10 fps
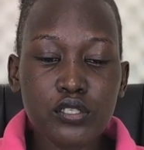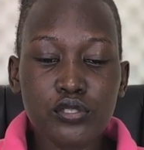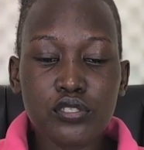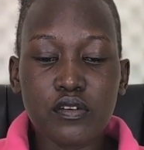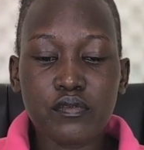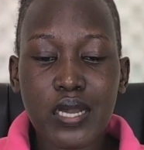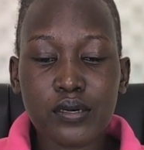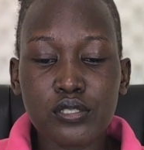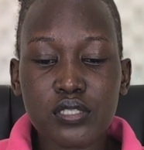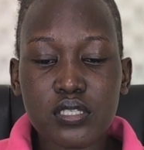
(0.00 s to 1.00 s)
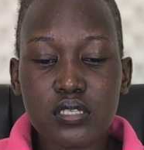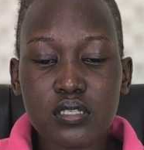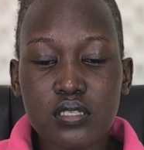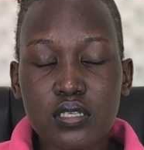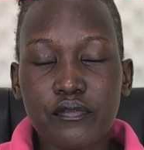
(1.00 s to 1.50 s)
Use of
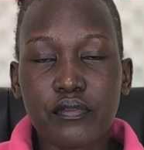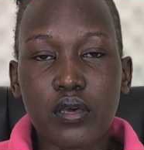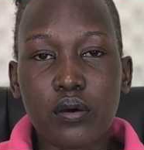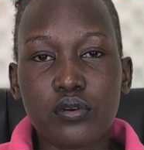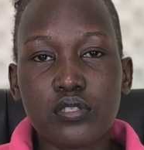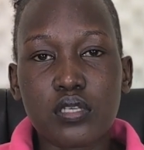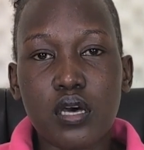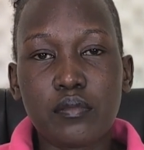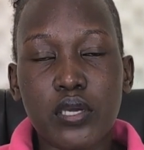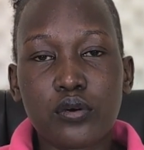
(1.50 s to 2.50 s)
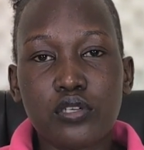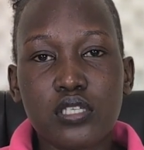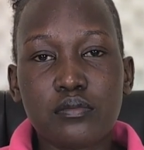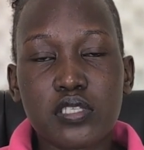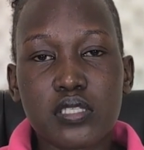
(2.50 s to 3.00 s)
narcotics. If there was a
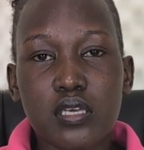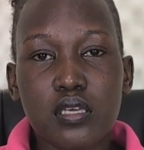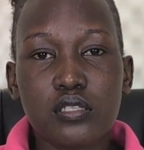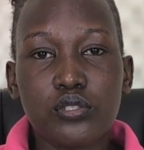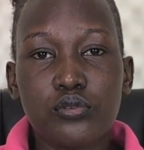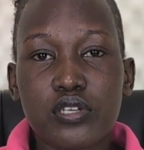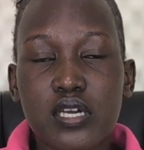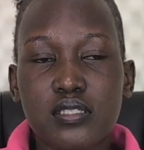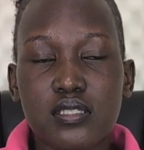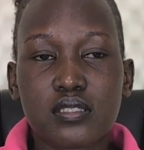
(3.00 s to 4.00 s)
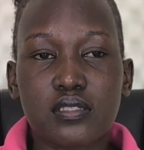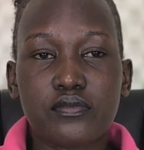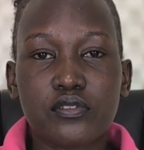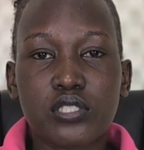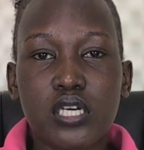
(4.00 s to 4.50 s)
meconium stain, you reassess the
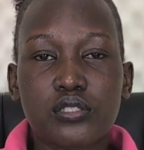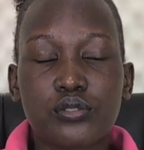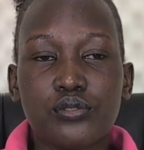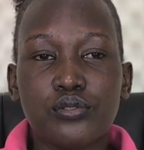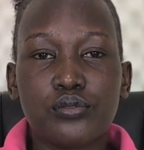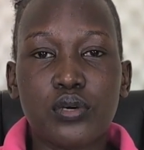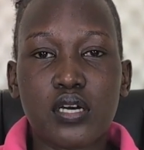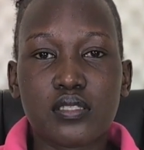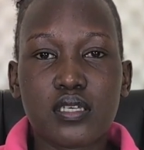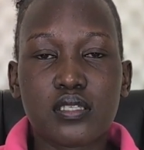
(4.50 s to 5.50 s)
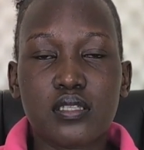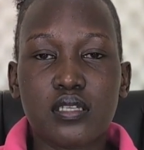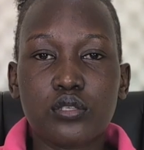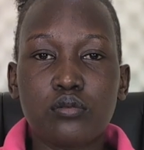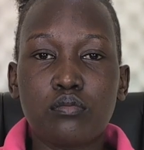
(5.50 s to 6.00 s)
fetus or you assess the
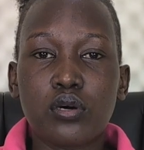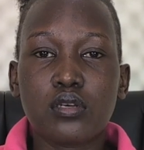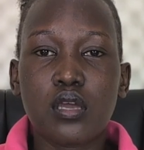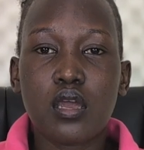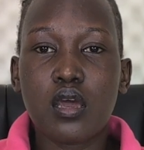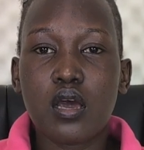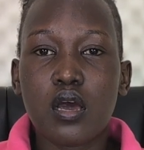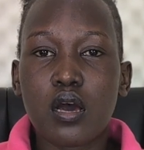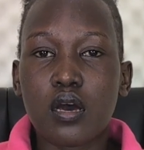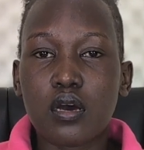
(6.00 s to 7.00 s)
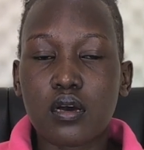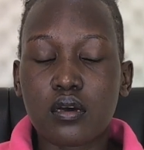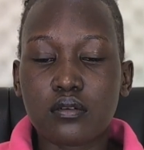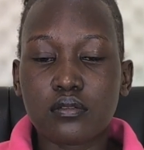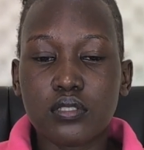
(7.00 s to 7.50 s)
newborn
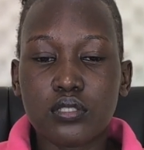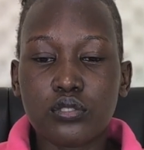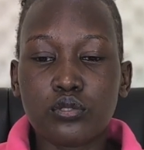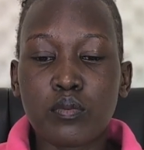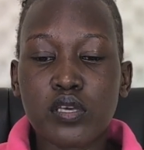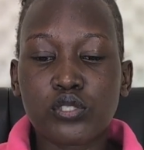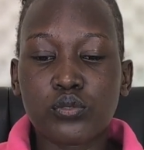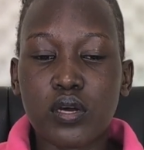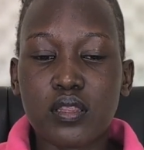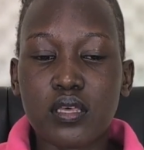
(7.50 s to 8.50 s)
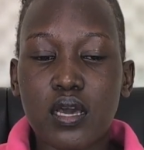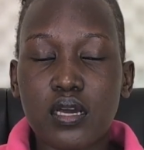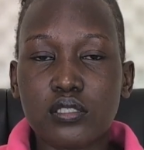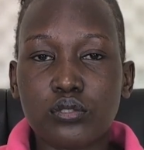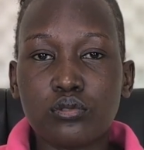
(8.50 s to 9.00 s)
to make sure they are
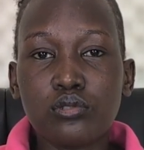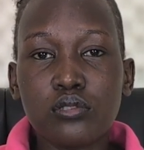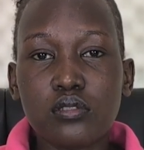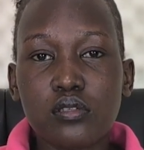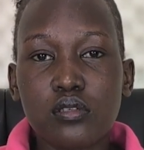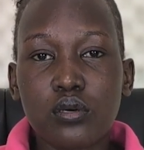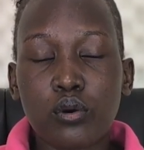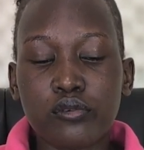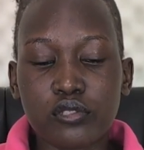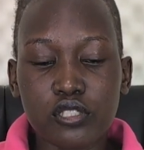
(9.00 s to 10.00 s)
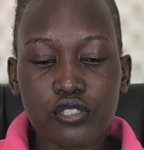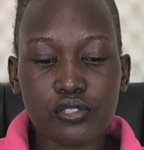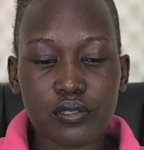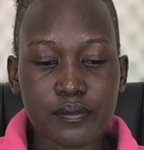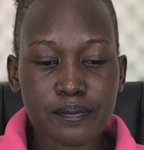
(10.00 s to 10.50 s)
in good
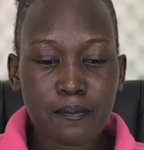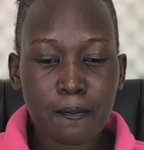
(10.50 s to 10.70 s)
condition.